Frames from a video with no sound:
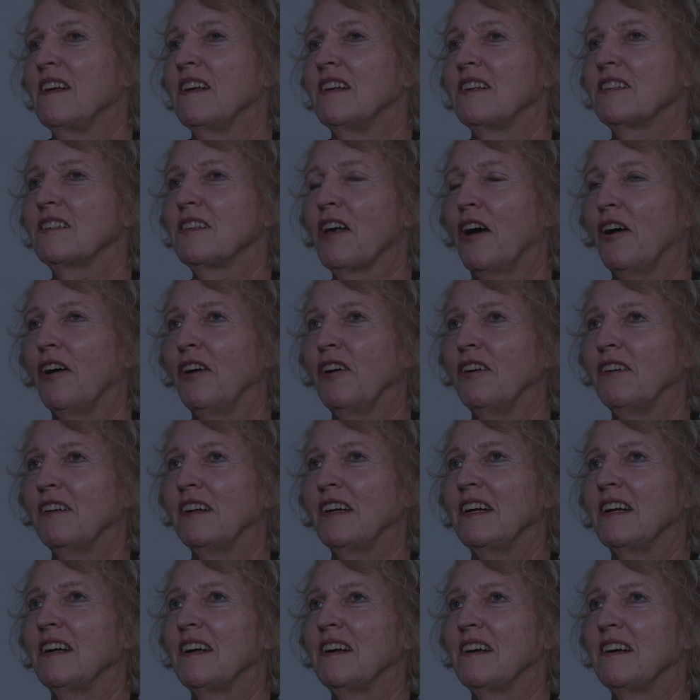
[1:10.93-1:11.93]
So,
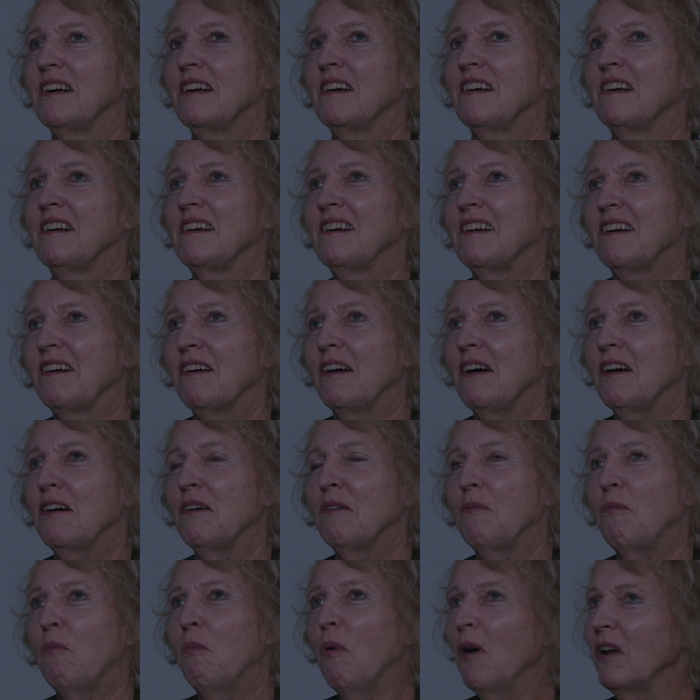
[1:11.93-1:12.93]

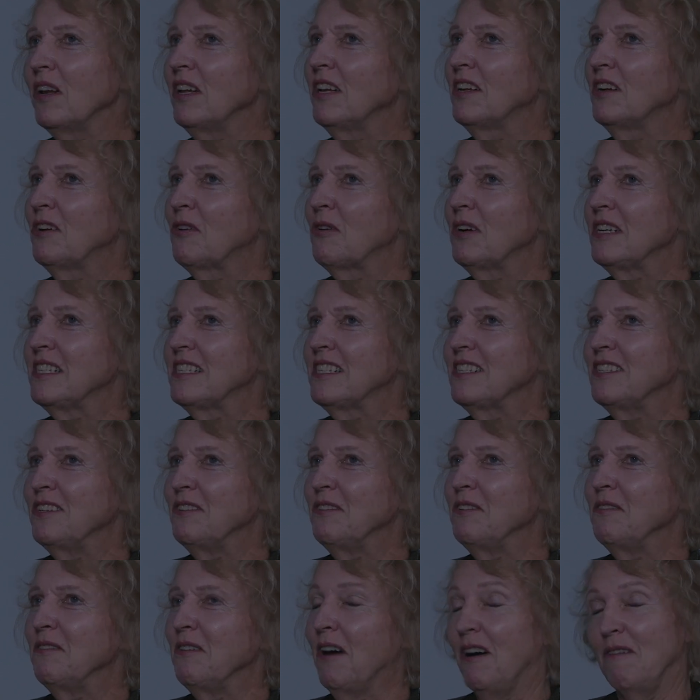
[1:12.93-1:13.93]
what did Chris
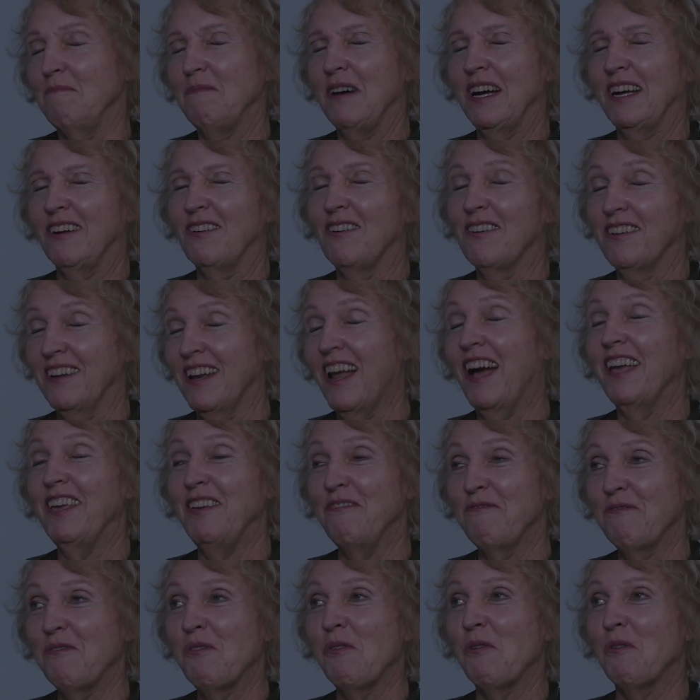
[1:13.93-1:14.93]
do? Oh my God! Now the you
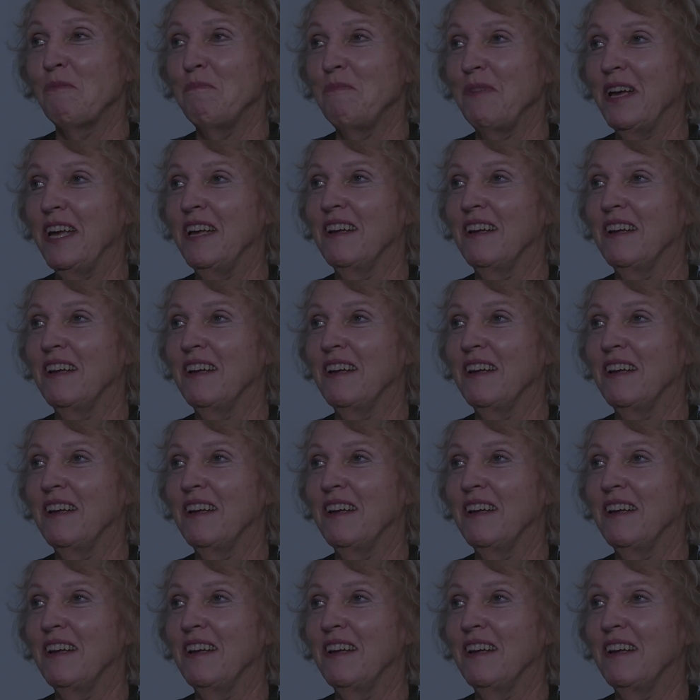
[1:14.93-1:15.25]
tall, the me.